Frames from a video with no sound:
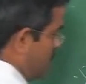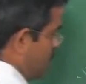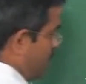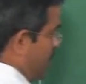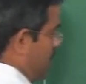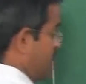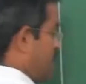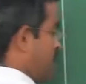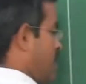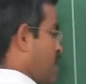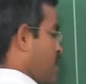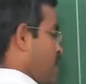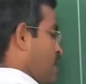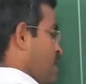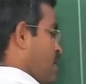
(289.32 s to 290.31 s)
if it is
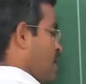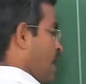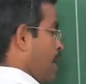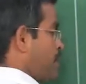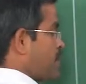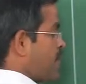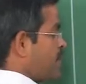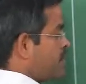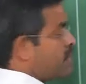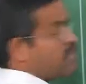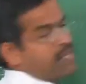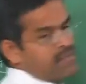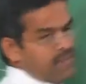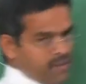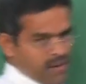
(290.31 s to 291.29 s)
sinking, capsizing
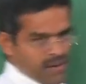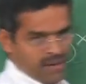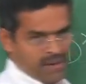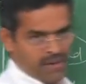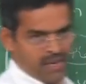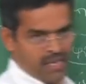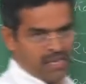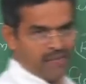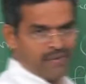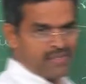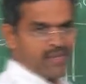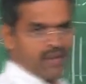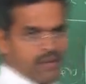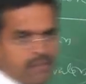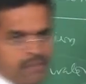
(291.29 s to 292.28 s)
etc., like a vessel.